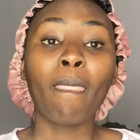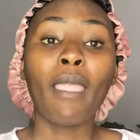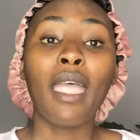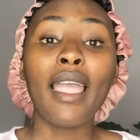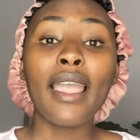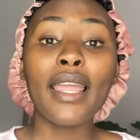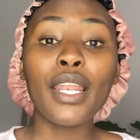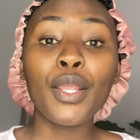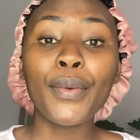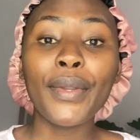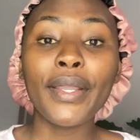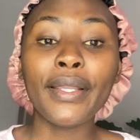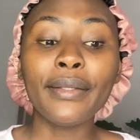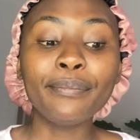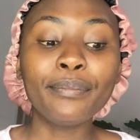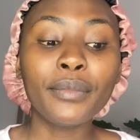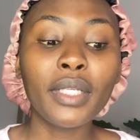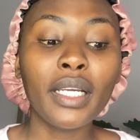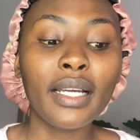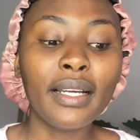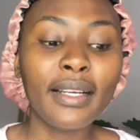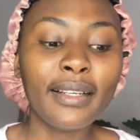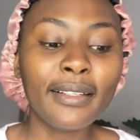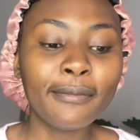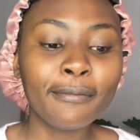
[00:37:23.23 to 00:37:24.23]
Anyway,
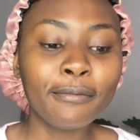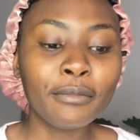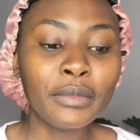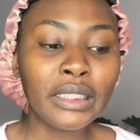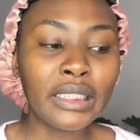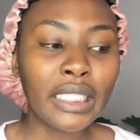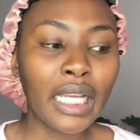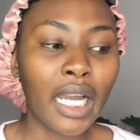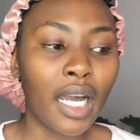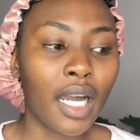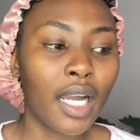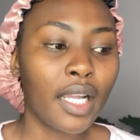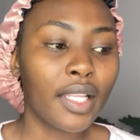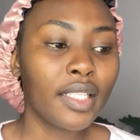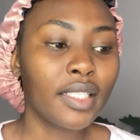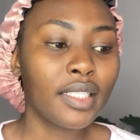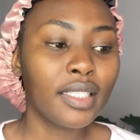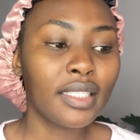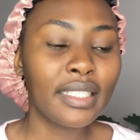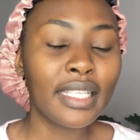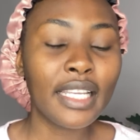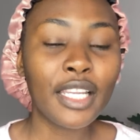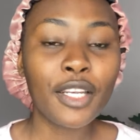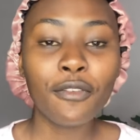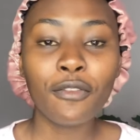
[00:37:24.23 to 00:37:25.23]
yeah, this is
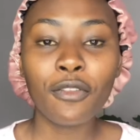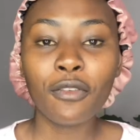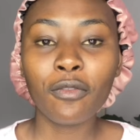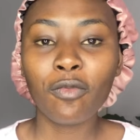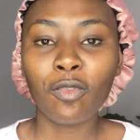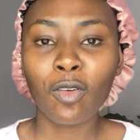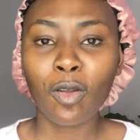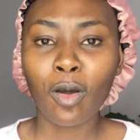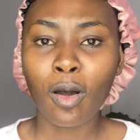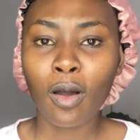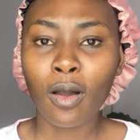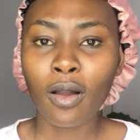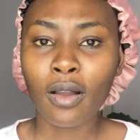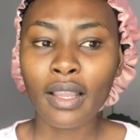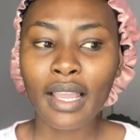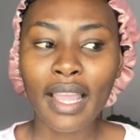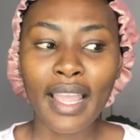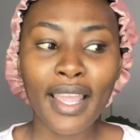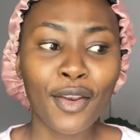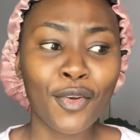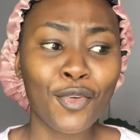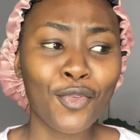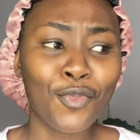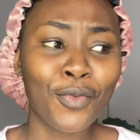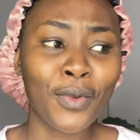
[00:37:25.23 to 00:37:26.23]
the end of the vlog. I
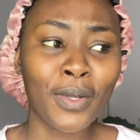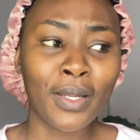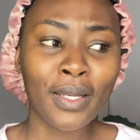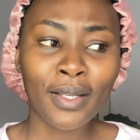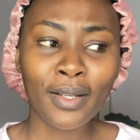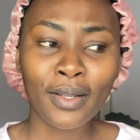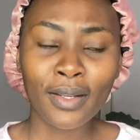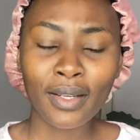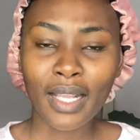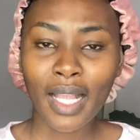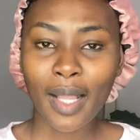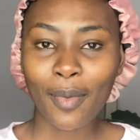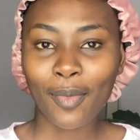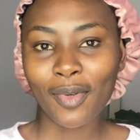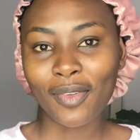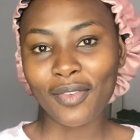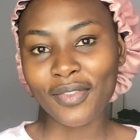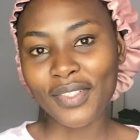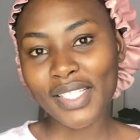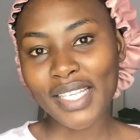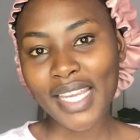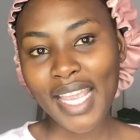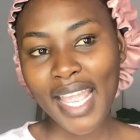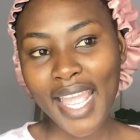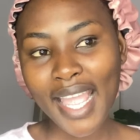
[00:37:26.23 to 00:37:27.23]
had a really good couple of
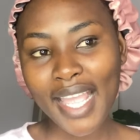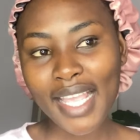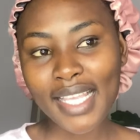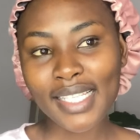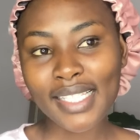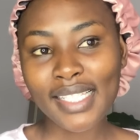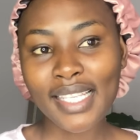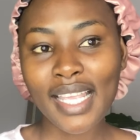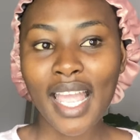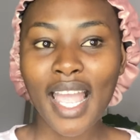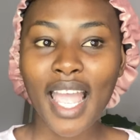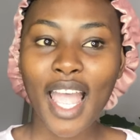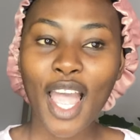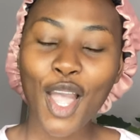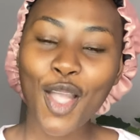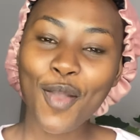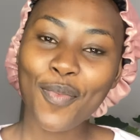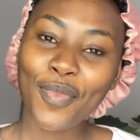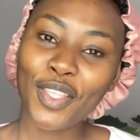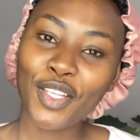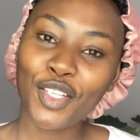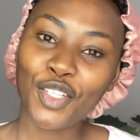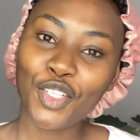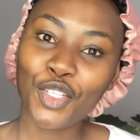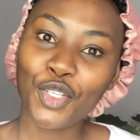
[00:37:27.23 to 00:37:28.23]
days. I hope
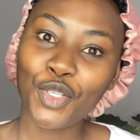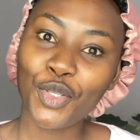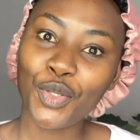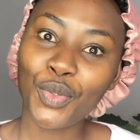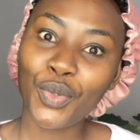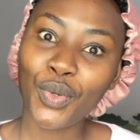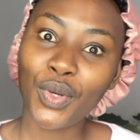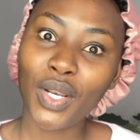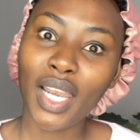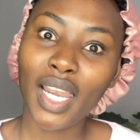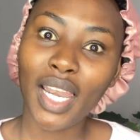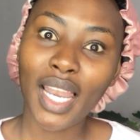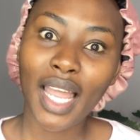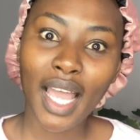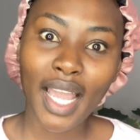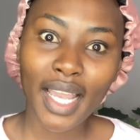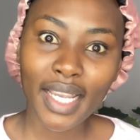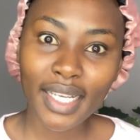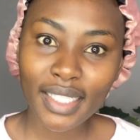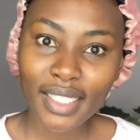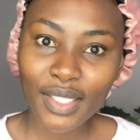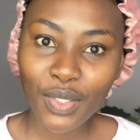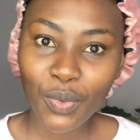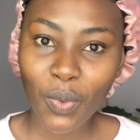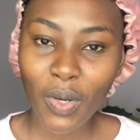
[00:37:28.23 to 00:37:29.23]
that you
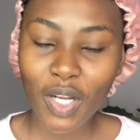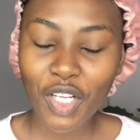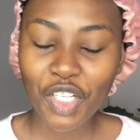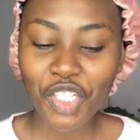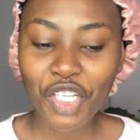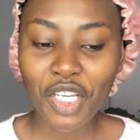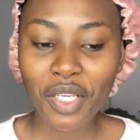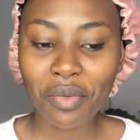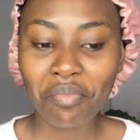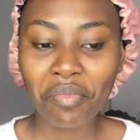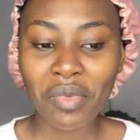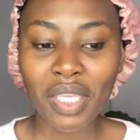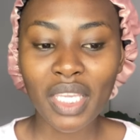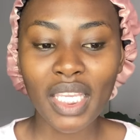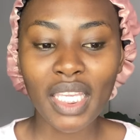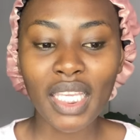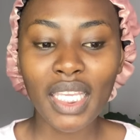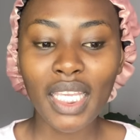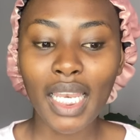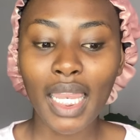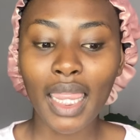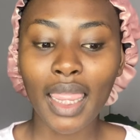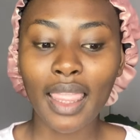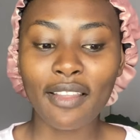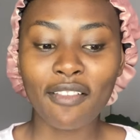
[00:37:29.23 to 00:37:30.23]
liked watching me
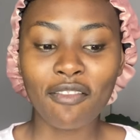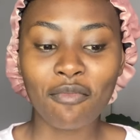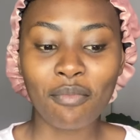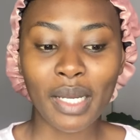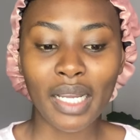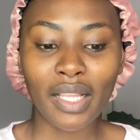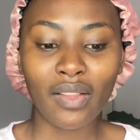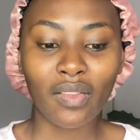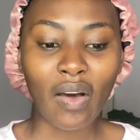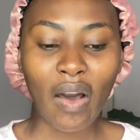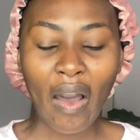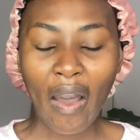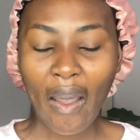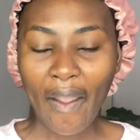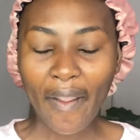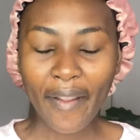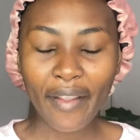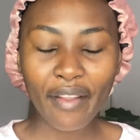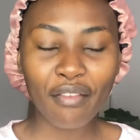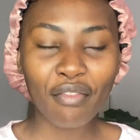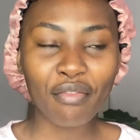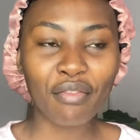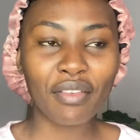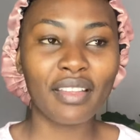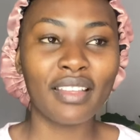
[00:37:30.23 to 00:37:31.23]
live my
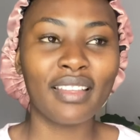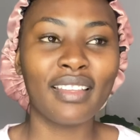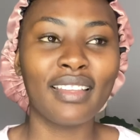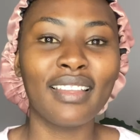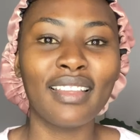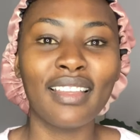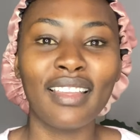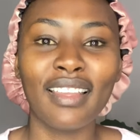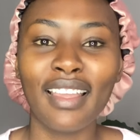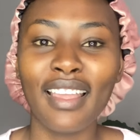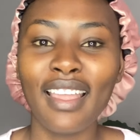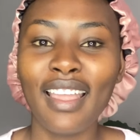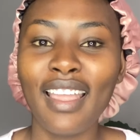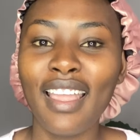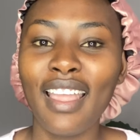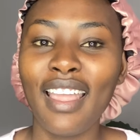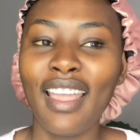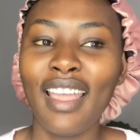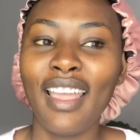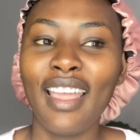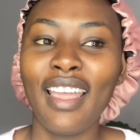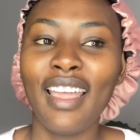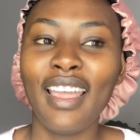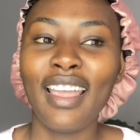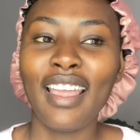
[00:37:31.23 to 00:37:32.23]
life.
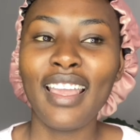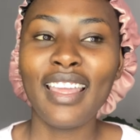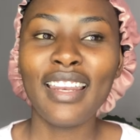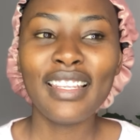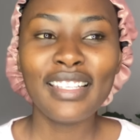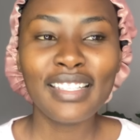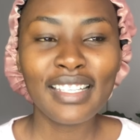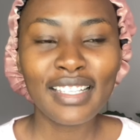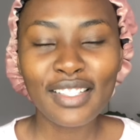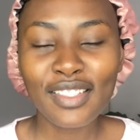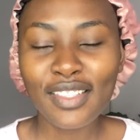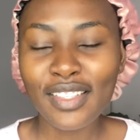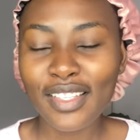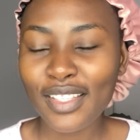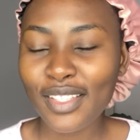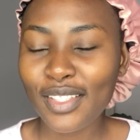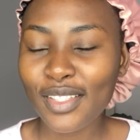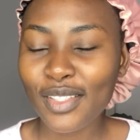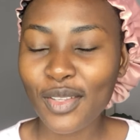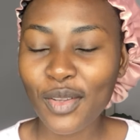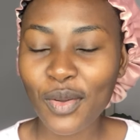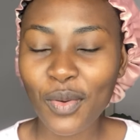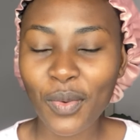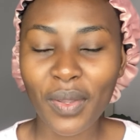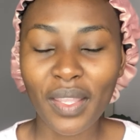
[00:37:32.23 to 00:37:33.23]
It is actually
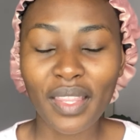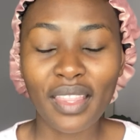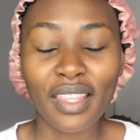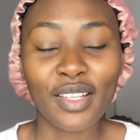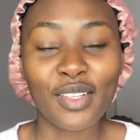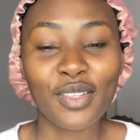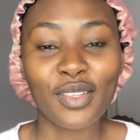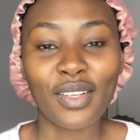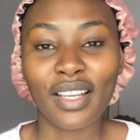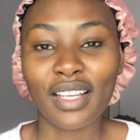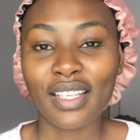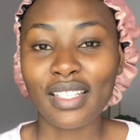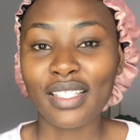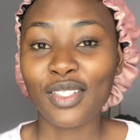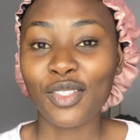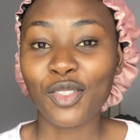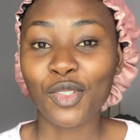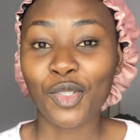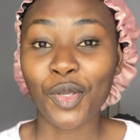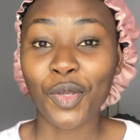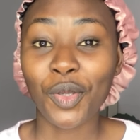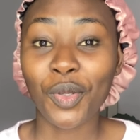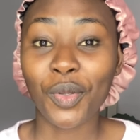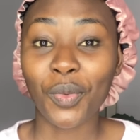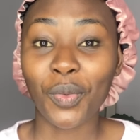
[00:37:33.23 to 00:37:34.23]
so weird that you guys
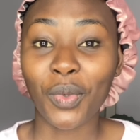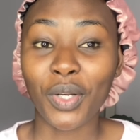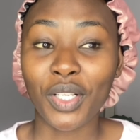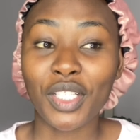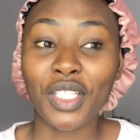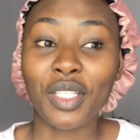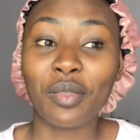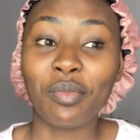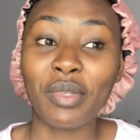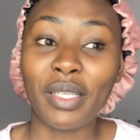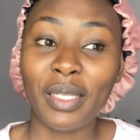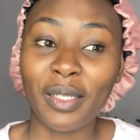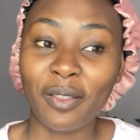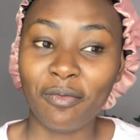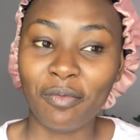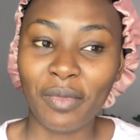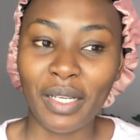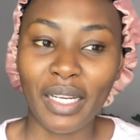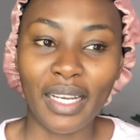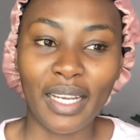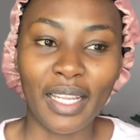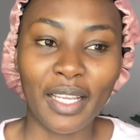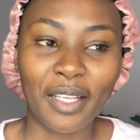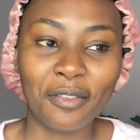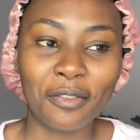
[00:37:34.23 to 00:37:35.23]
enjoy watching me live my
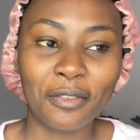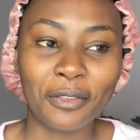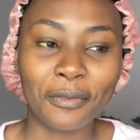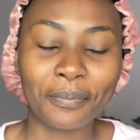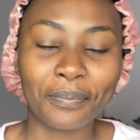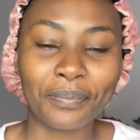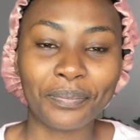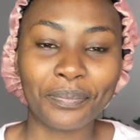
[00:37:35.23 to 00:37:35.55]
life.